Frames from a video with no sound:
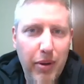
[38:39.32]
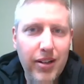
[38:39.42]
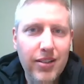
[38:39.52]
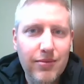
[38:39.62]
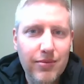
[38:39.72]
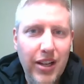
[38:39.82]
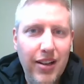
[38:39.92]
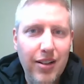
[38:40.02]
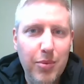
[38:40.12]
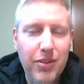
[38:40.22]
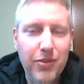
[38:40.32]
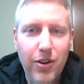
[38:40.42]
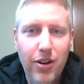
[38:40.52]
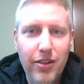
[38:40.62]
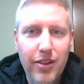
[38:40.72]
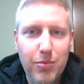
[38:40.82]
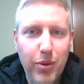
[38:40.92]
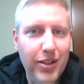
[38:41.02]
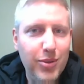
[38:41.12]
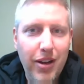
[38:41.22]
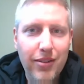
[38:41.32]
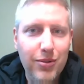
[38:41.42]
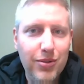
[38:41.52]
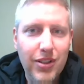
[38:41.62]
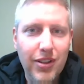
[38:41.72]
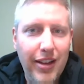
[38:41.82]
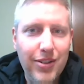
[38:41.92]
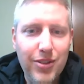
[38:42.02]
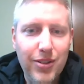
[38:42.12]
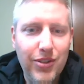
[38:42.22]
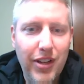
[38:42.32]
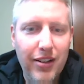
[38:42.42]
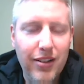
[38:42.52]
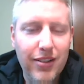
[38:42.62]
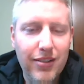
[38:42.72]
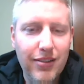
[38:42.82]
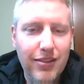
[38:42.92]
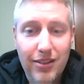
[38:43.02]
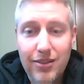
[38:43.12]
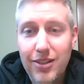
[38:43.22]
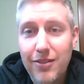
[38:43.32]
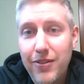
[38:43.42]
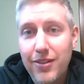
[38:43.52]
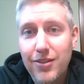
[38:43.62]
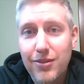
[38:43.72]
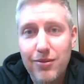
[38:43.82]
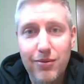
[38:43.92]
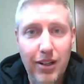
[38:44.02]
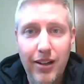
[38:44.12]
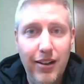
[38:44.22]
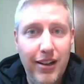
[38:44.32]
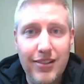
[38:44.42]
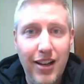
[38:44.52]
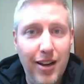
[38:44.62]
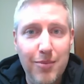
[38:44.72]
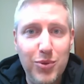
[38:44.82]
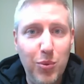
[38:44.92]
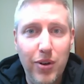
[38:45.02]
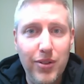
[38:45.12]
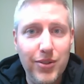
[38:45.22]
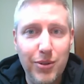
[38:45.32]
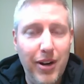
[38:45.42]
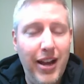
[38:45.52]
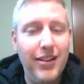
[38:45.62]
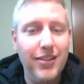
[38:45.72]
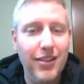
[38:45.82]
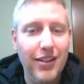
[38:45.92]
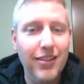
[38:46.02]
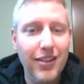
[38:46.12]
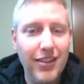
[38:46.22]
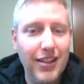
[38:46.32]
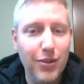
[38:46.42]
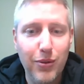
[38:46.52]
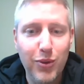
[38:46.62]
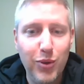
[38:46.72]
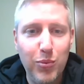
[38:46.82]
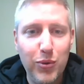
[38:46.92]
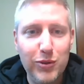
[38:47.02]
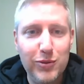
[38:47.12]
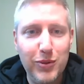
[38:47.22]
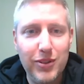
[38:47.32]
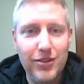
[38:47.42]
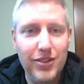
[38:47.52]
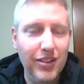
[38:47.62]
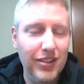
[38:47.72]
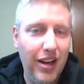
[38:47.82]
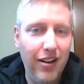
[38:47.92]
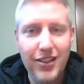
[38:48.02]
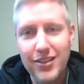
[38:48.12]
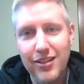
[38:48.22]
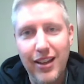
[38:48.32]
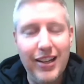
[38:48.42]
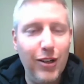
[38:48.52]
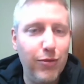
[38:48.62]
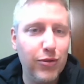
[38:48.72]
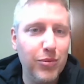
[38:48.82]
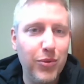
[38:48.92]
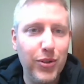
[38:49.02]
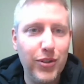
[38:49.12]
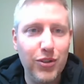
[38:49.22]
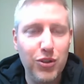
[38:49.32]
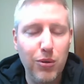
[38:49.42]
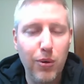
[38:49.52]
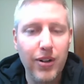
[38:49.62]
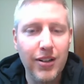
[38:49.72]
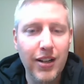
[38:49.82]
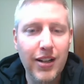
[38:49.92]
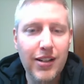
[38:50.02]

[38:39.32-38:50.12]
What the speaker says: better. Yeah. I mean, for all that Bryce Matthews did last year as a hitter, his defense at times was erratic. And I think that's going to improve with Dylan Carey sliding over from third to short.